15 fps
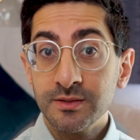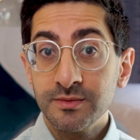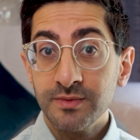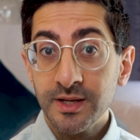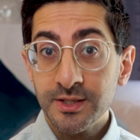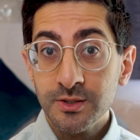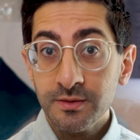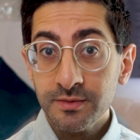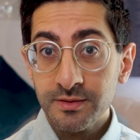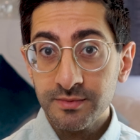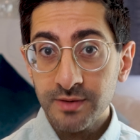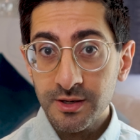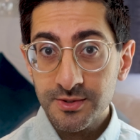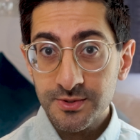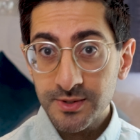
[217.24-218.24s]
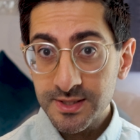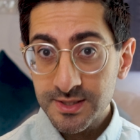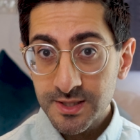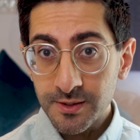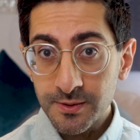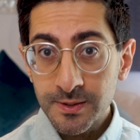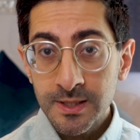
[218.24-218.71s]
to fight off the virus on
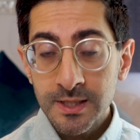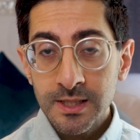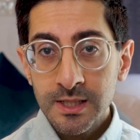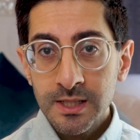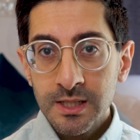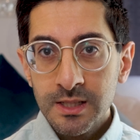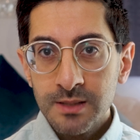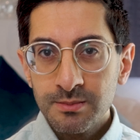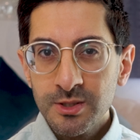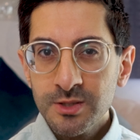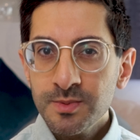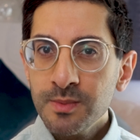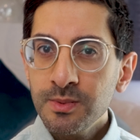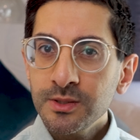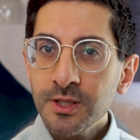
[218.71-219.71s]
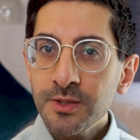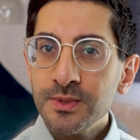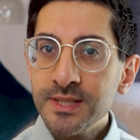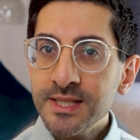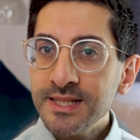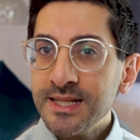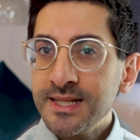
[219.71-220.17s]
its own, most people don't
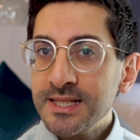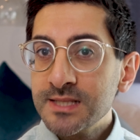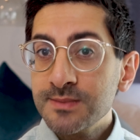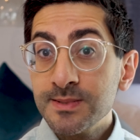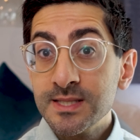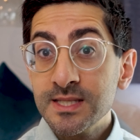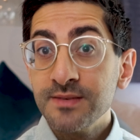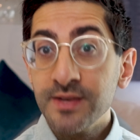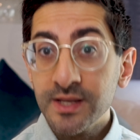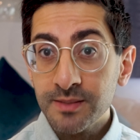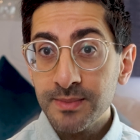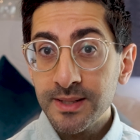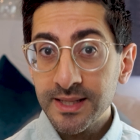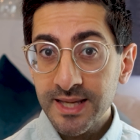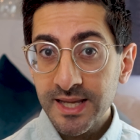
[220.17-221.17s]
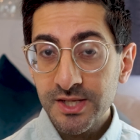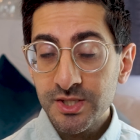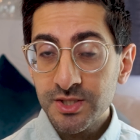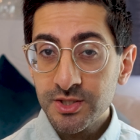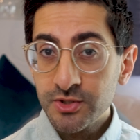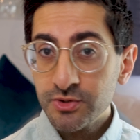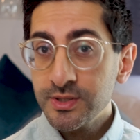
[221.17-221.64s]
need any specific
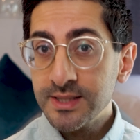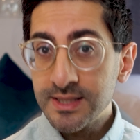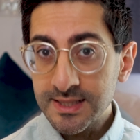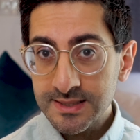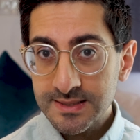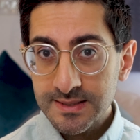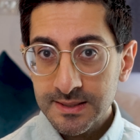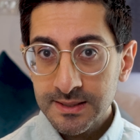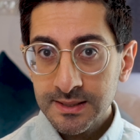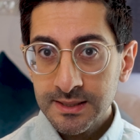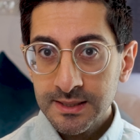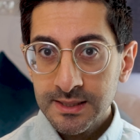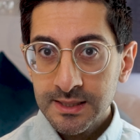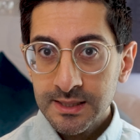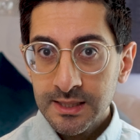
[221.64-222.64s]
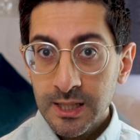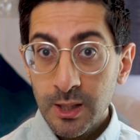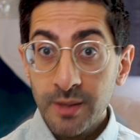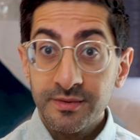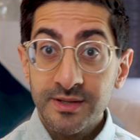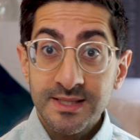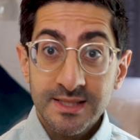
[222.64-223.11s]
medication to treat this.
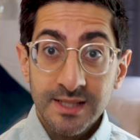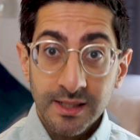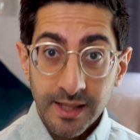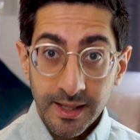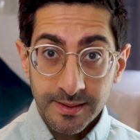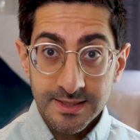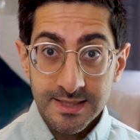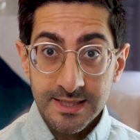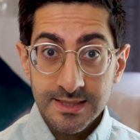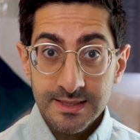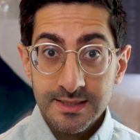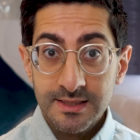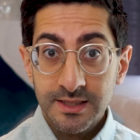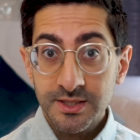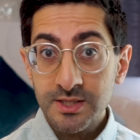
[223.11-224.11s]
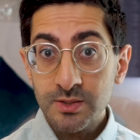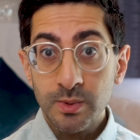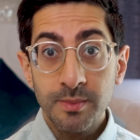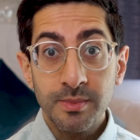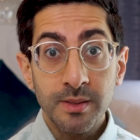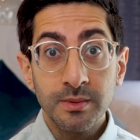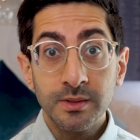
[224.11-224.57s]
However, in some cases, such as
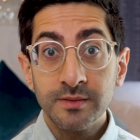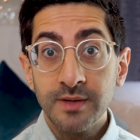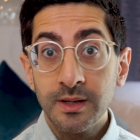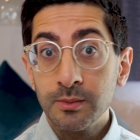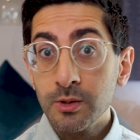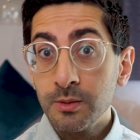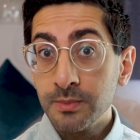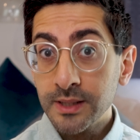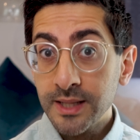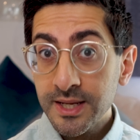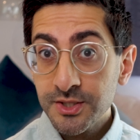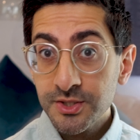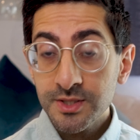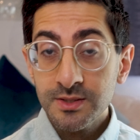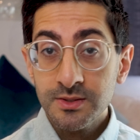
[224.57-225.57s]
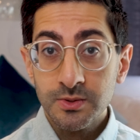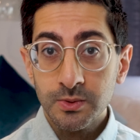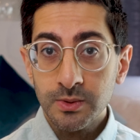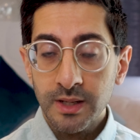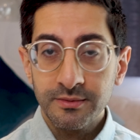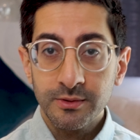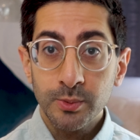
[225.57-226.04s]
when people develop complications
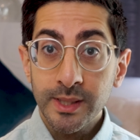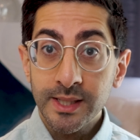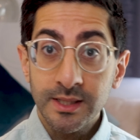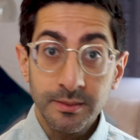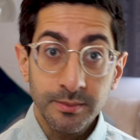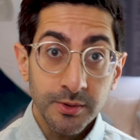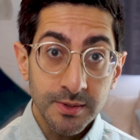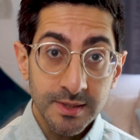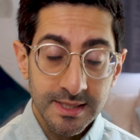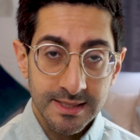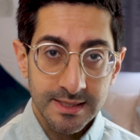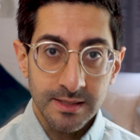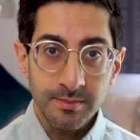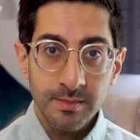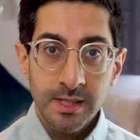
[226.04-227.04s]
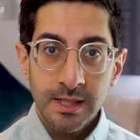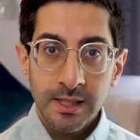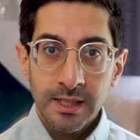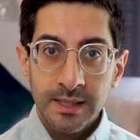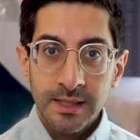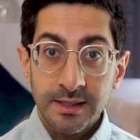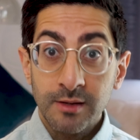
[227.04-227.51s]
or have a weakened immune system,
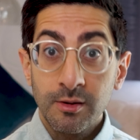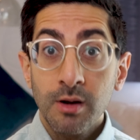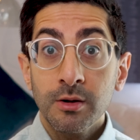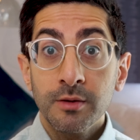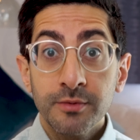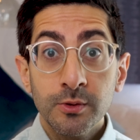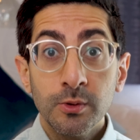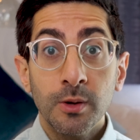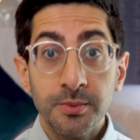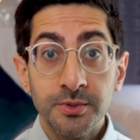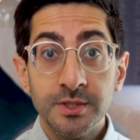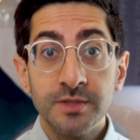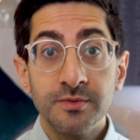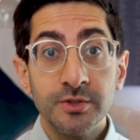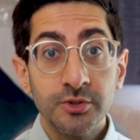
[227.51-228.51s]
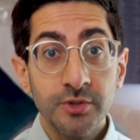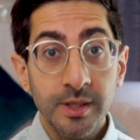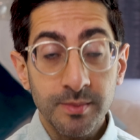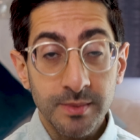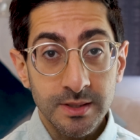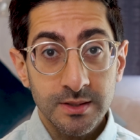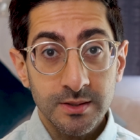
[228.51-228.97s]
there are a few options for
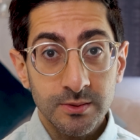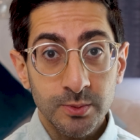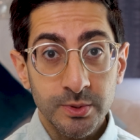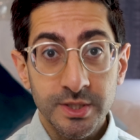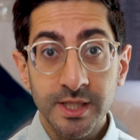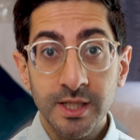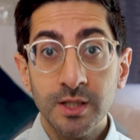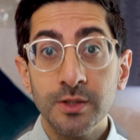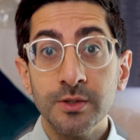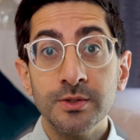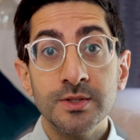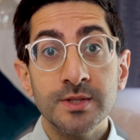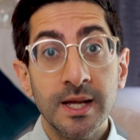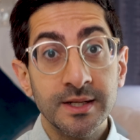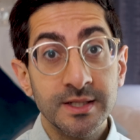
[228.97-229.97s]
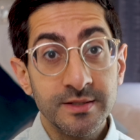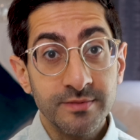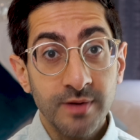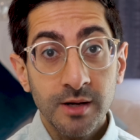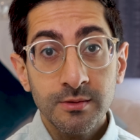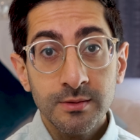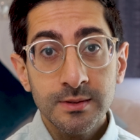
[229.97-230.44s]
treatment, which includes
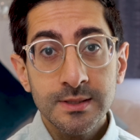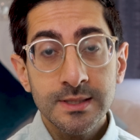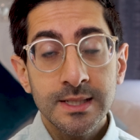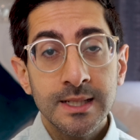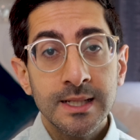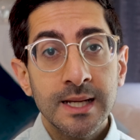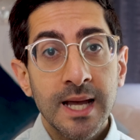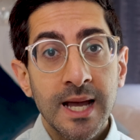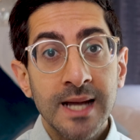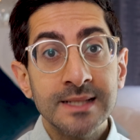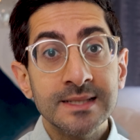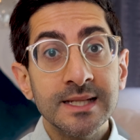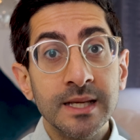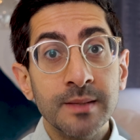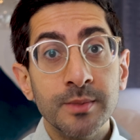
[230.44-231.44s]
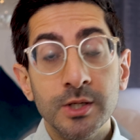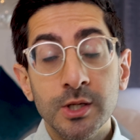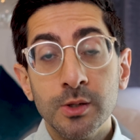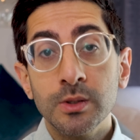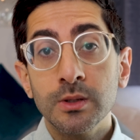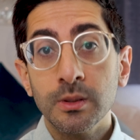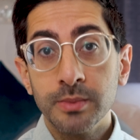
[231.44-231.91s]
antivirals and
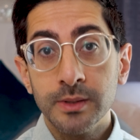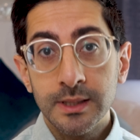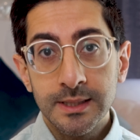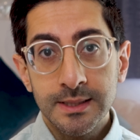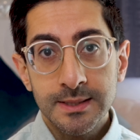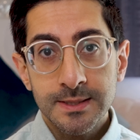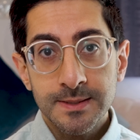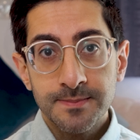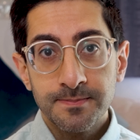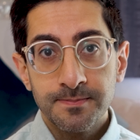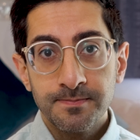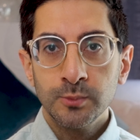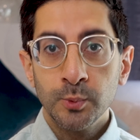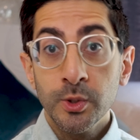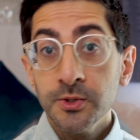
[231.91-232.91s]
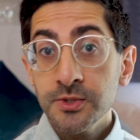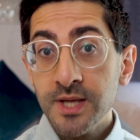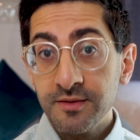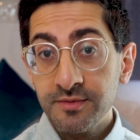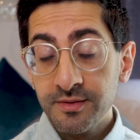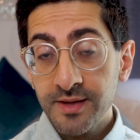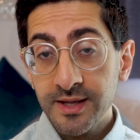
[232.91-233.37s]
immunoglobulins. We also
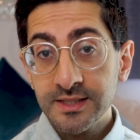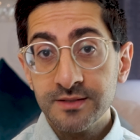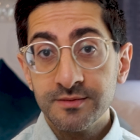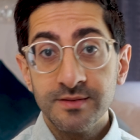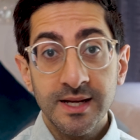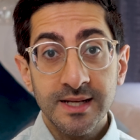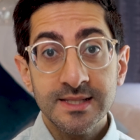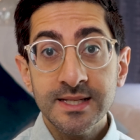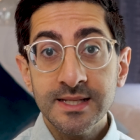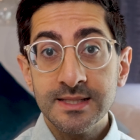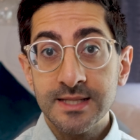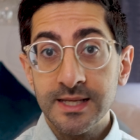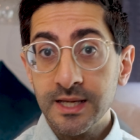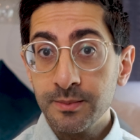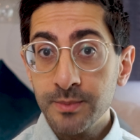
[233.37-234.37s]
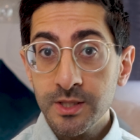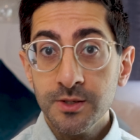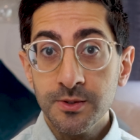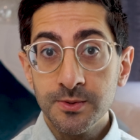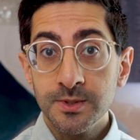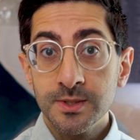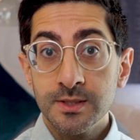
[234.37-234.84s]
have effective vaccines that can be
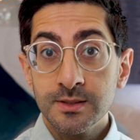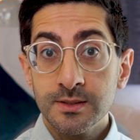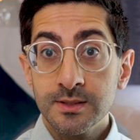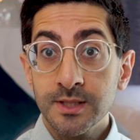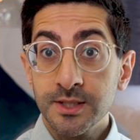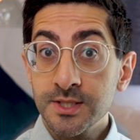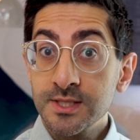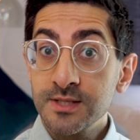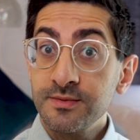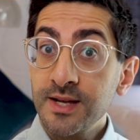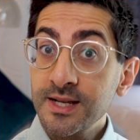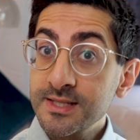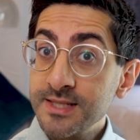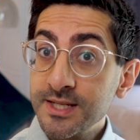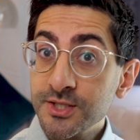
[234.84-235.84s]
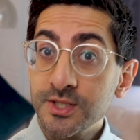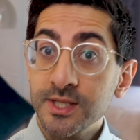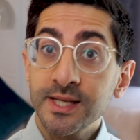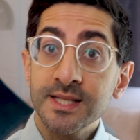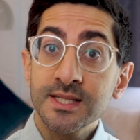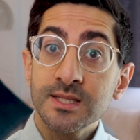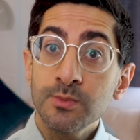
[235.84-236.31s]
used, such as the vaccination
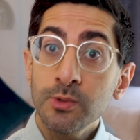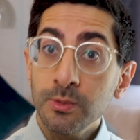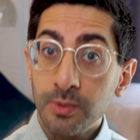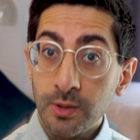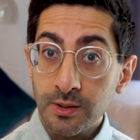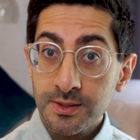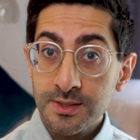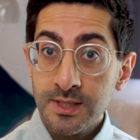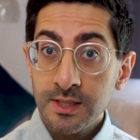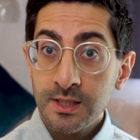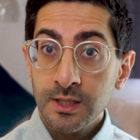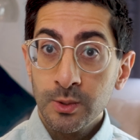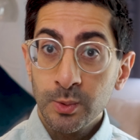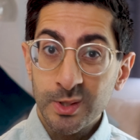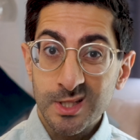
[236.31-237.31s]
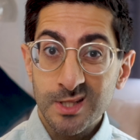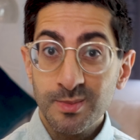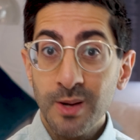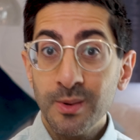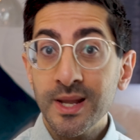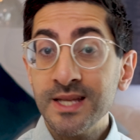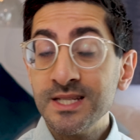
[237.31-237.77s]
against smallpox, which is
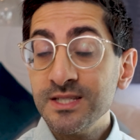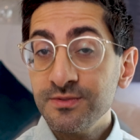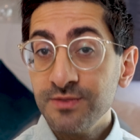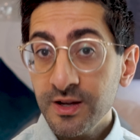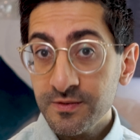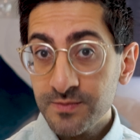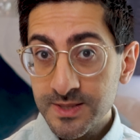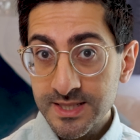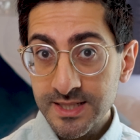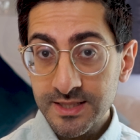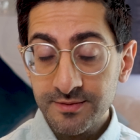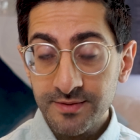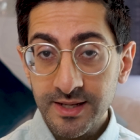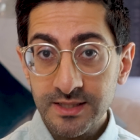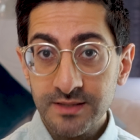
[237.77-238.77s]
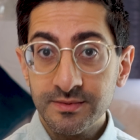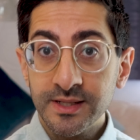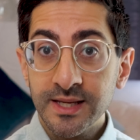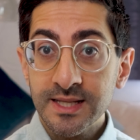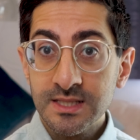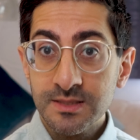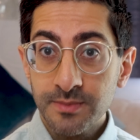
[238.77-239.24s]
about 85% effective
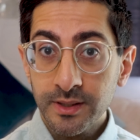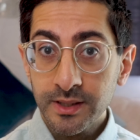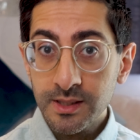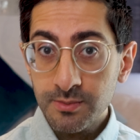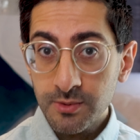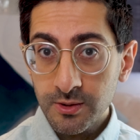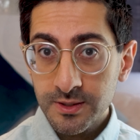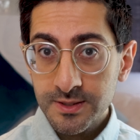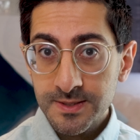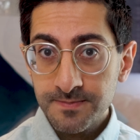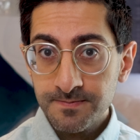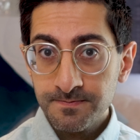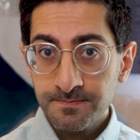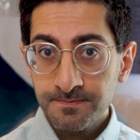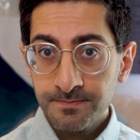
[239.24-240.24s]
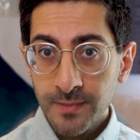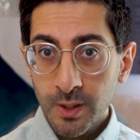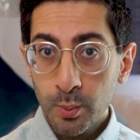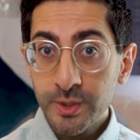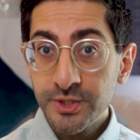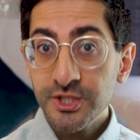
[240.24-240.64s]
against monkeypox. We